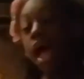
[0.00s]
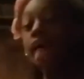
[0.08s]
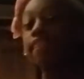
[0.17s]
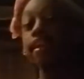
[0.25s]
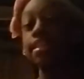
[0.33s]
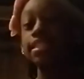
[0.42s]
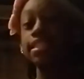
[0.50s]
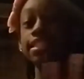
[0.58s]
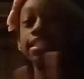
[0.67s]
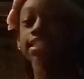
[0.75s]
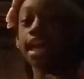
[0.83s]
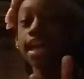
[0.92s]
The
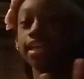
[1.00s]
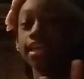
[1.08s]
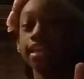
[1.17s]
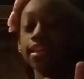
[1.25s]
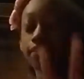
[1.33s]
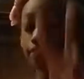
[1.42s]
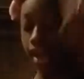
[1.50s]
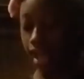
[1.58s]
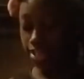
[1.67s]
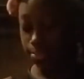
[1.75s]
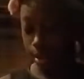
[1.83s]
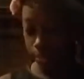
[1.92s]
second
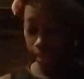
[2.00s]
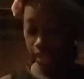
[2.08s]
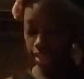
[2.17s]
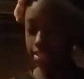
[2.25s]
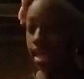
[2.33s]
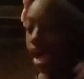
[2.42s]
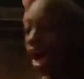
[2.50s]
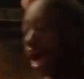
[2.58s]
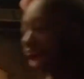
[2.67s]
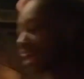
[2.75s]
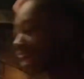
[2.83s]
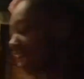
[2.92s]
fact about me is that I